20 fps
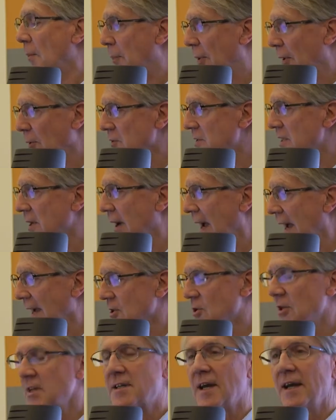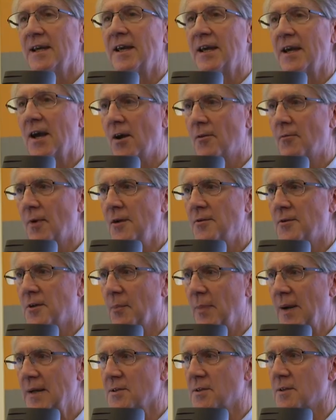but also actually taking out road
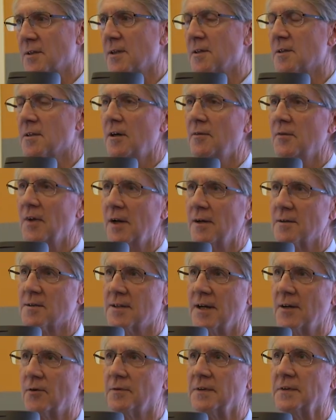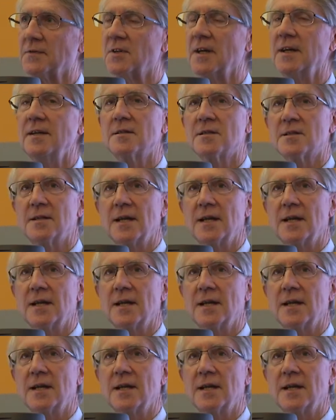capacity. So the last 10 or 15,